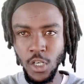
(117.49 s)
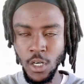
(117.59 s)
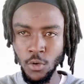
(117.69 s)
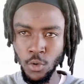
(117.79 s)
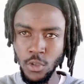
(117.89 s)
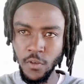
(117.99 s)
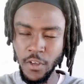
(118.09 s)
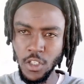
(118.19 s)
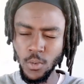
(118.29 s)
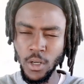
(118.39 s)
check out those
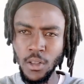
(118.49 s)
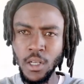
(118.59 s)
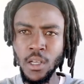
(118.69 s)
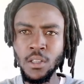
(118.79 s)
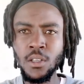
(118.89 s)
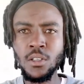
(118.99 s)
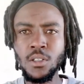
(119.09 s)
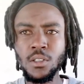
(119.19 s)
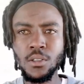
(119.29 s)
first work that I did.